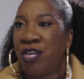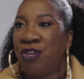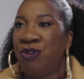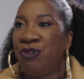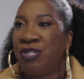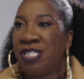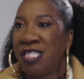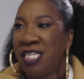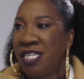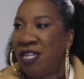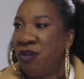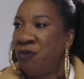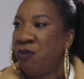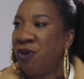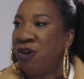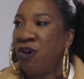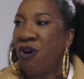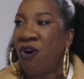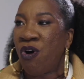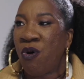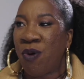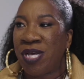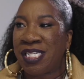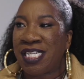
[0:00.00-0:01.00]
You see that we
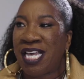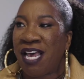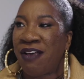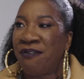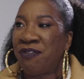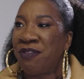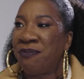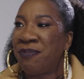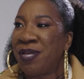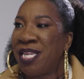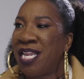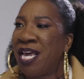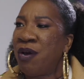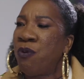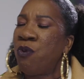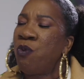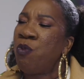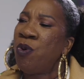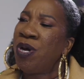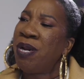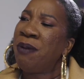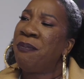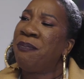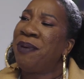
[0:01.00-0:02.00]
always have to be like,
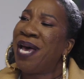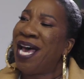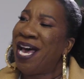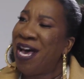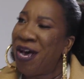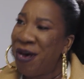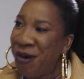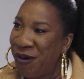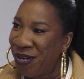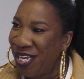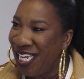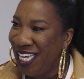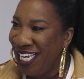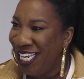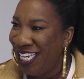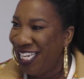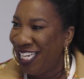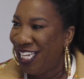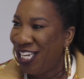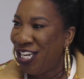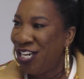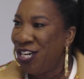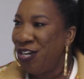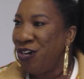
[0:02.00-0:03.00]
well,
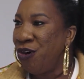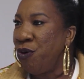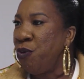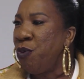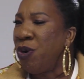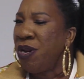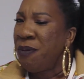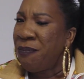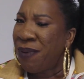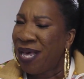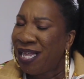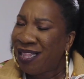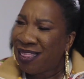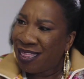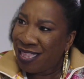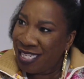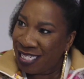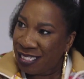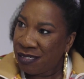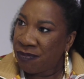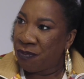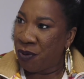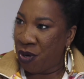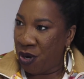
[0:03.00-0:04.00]
what about
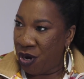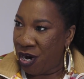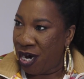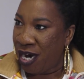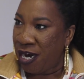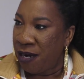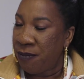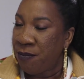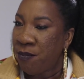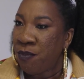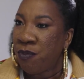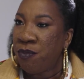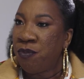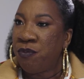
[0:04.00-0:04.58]
this part?